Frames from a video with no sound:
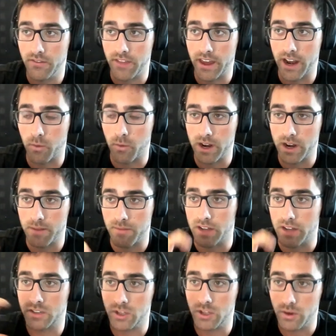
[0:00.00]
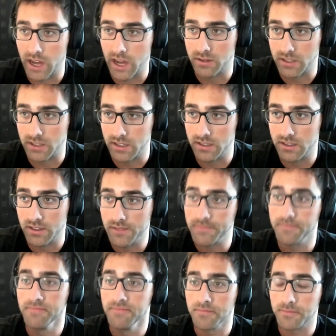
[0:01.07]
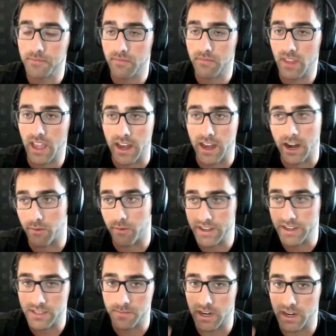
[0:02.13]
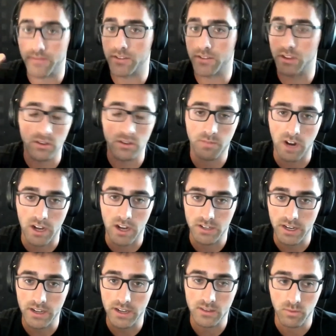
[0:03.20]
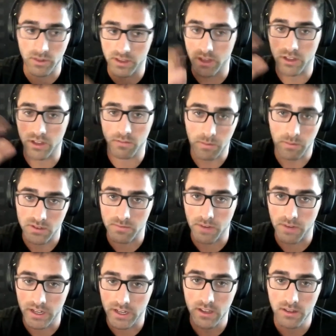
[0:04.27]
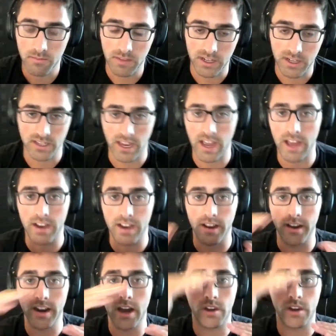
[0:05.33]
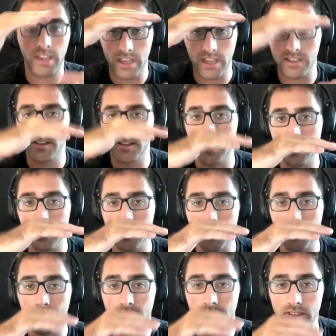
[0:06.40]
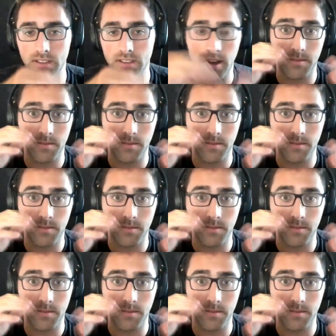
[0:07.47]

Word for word: Then I went and bought two houses and I raised money for those projects with other people's money because I had a, now a case study in Memphis that I